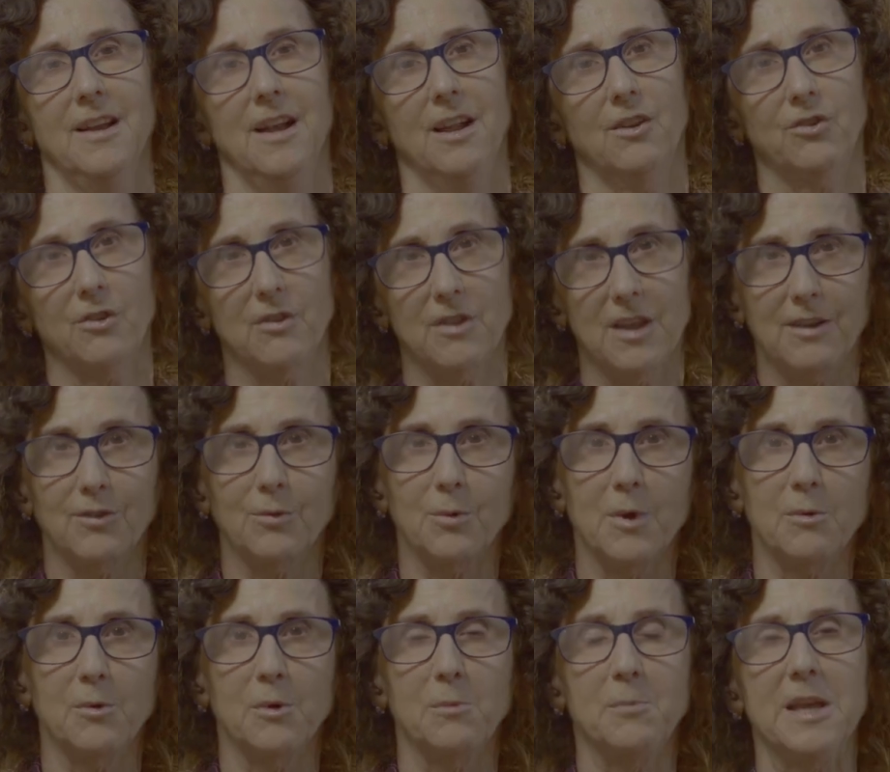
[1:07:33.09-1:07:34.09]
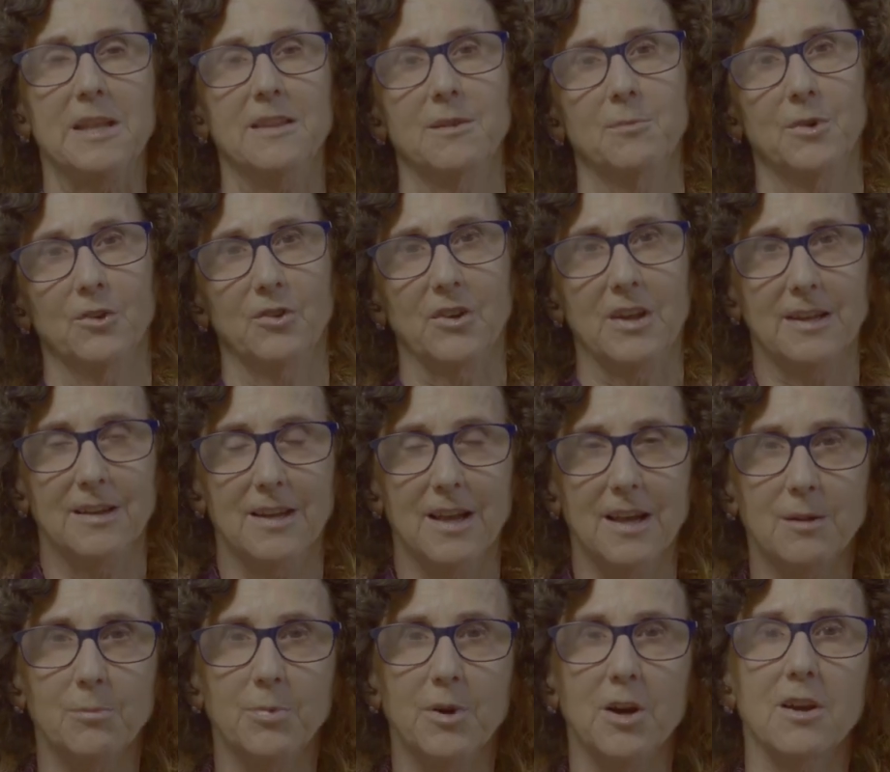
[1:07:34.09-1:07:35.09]
And so that's why we made the mosaic
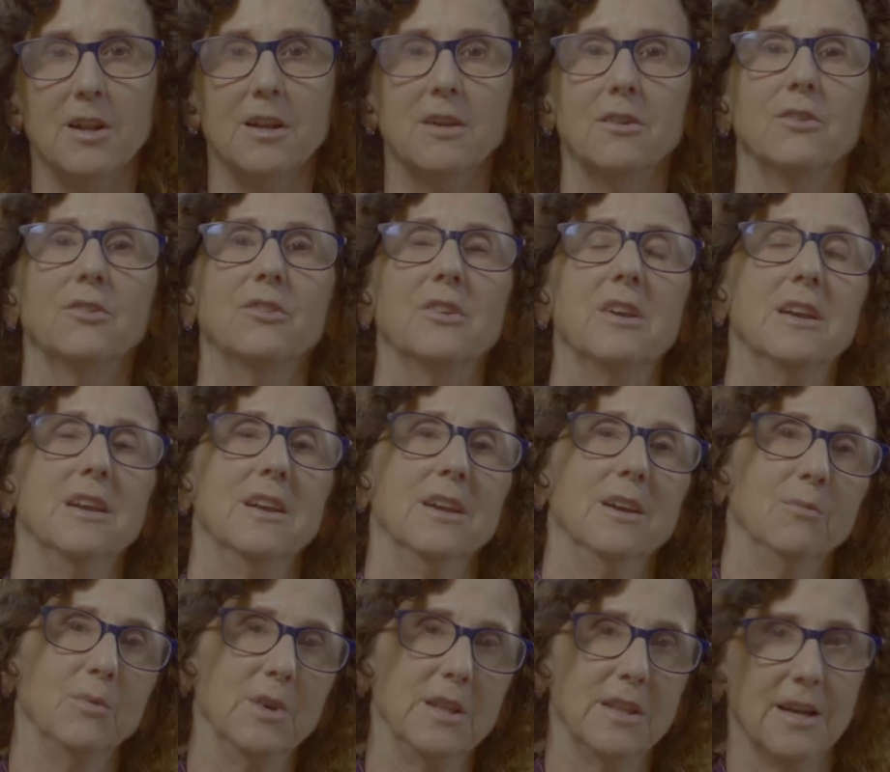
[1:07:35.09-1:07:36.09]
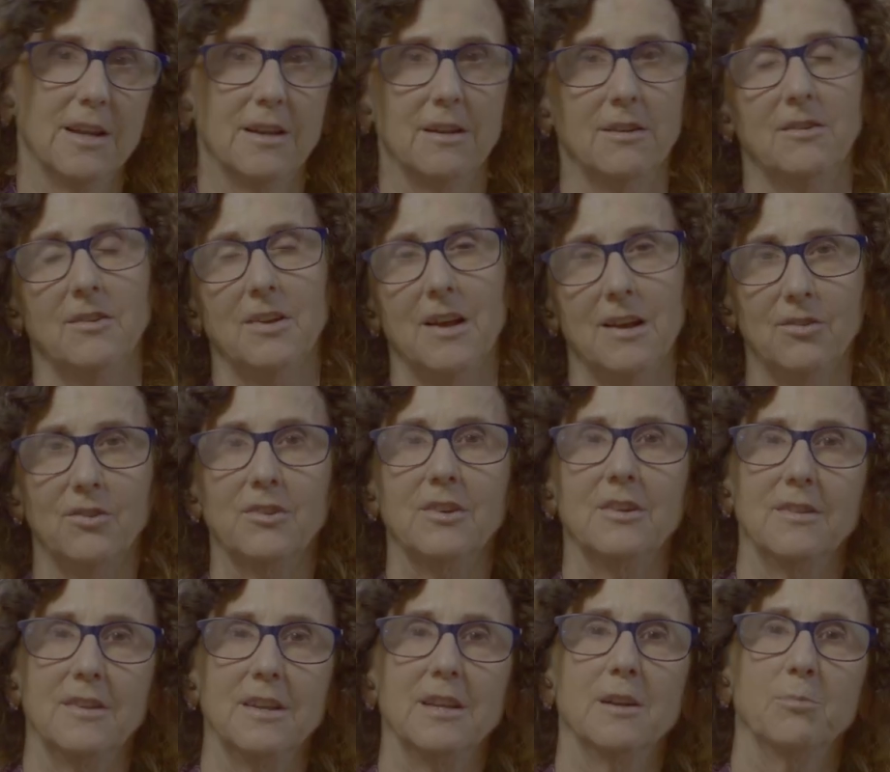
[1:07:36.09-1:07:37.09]
nanoparticles. We then
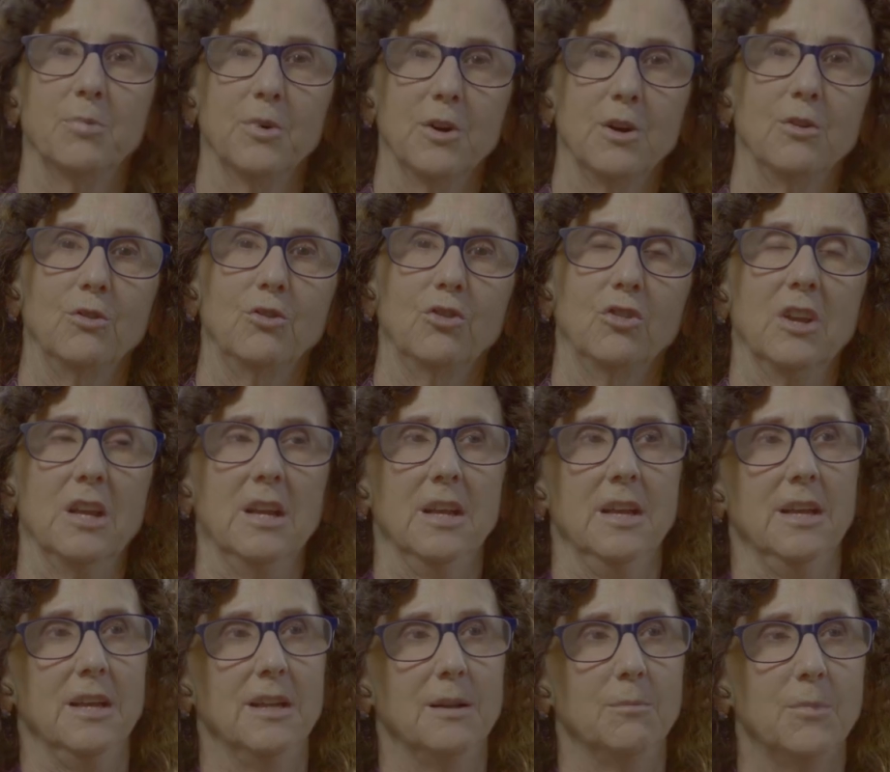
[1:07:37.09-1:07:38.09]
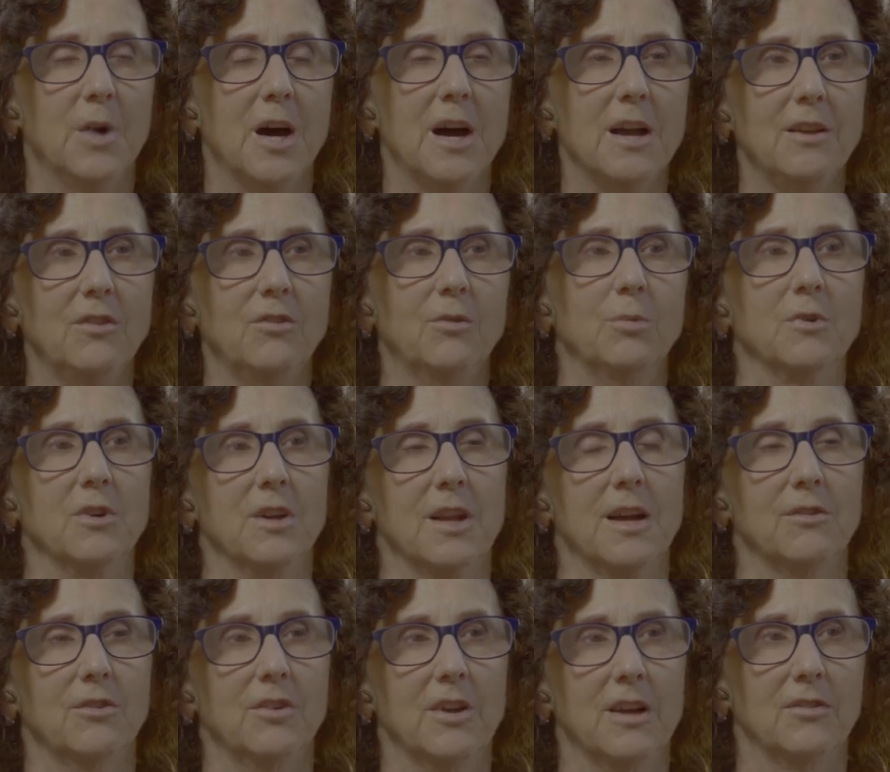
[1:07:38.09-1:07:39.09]
tested the approach in mice. We're
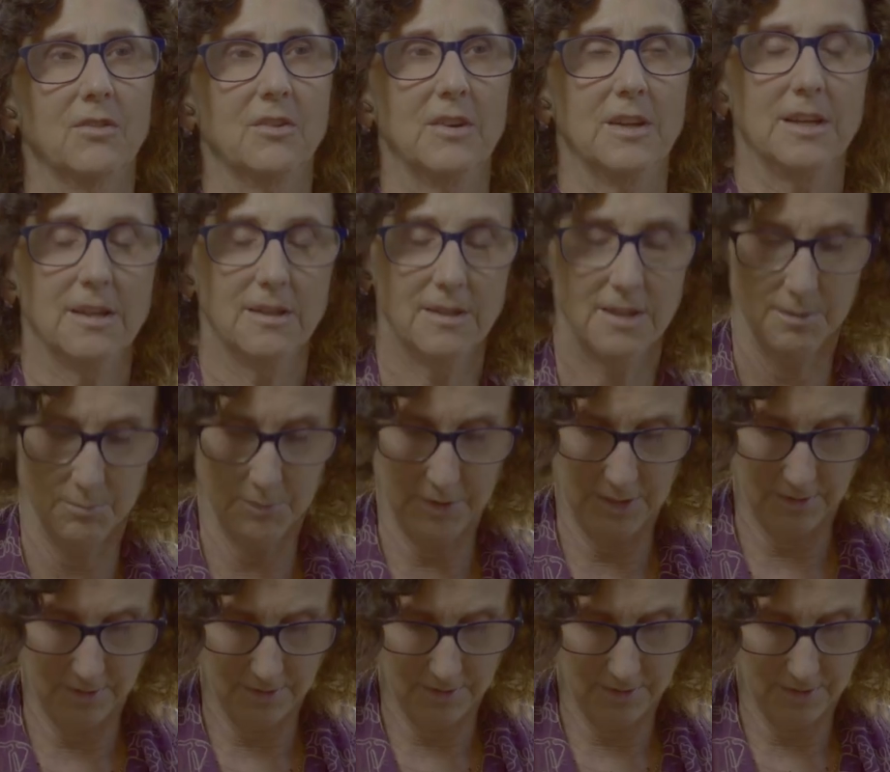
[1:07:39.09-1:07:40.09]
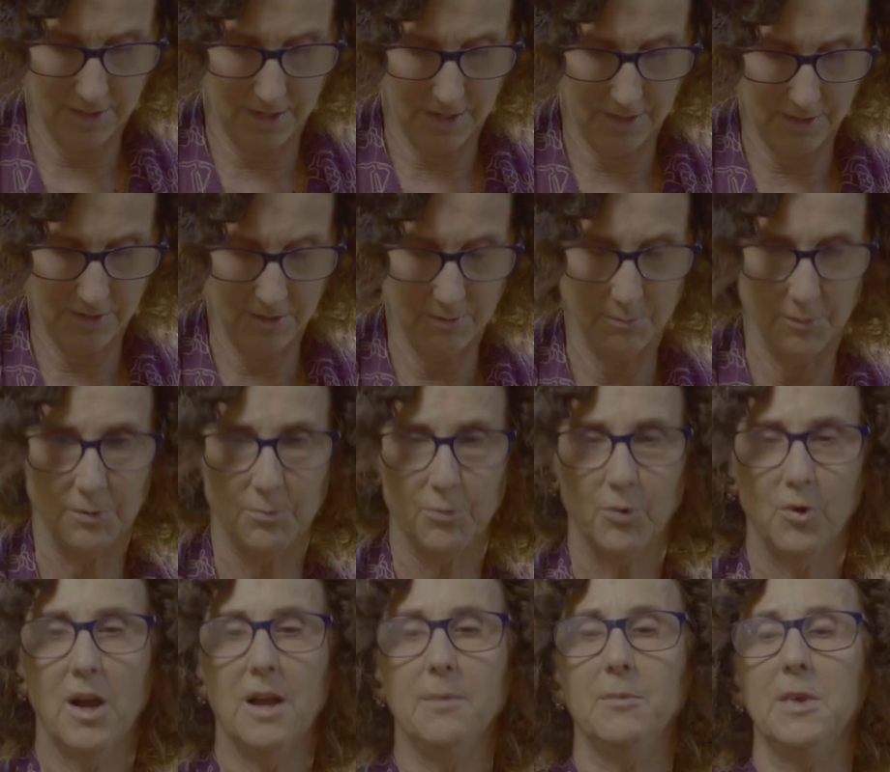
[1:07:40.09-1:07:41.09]
now testing them in non-human
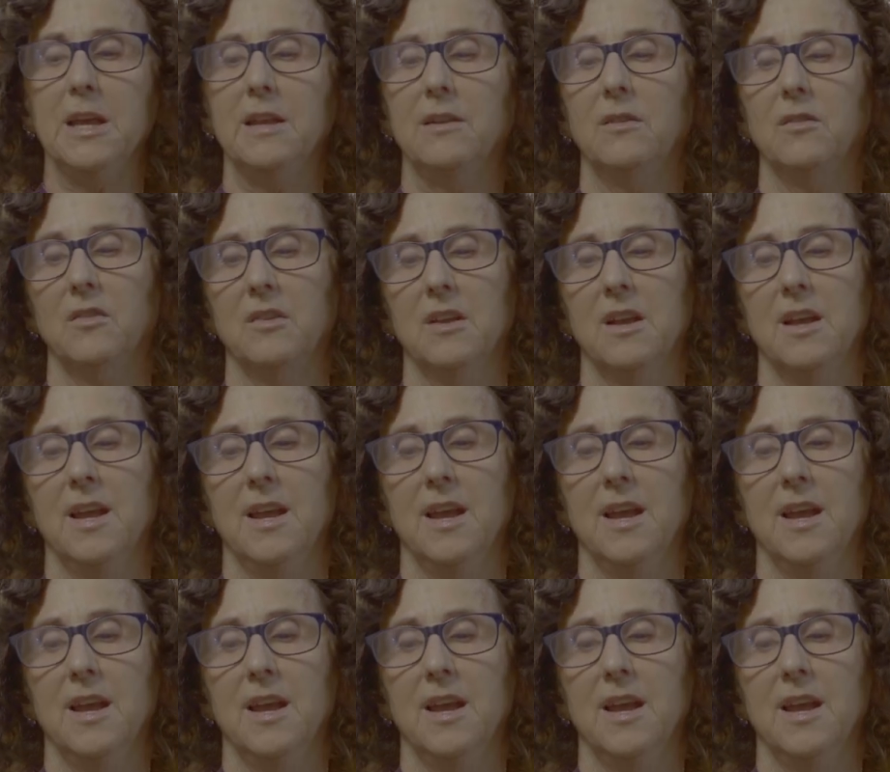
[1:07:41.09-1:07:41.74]
primates.